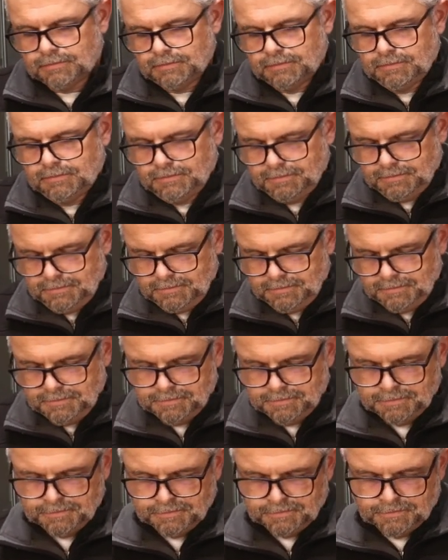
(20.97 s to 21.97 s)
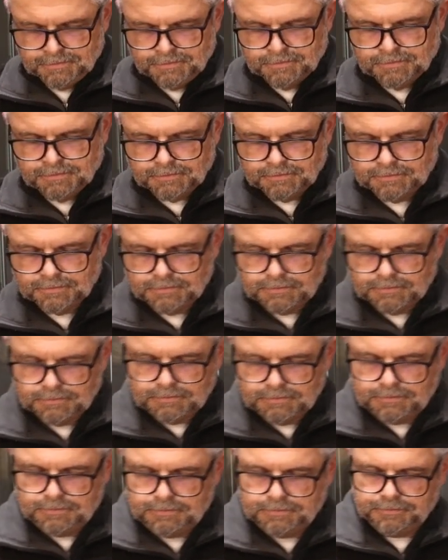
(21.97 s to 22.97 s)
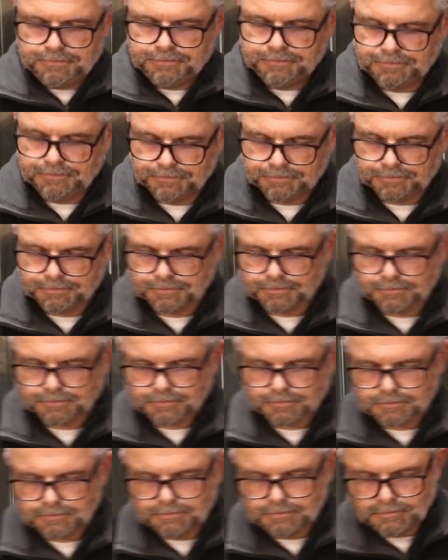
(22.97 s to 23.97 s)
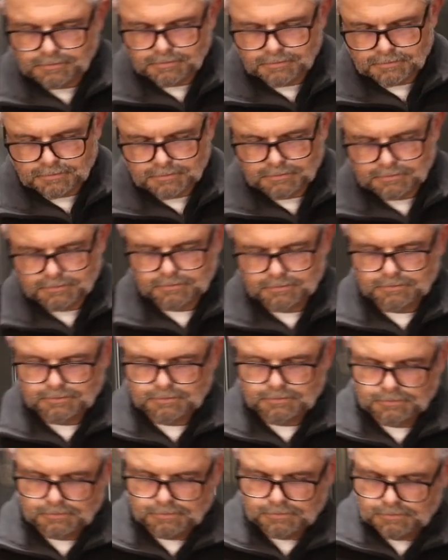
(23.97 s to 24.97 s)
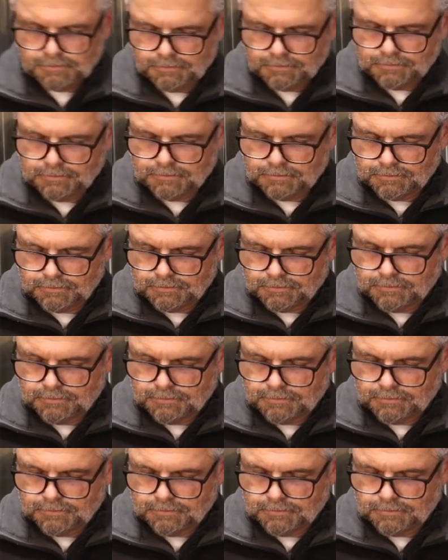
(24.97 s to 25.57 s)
[no speech]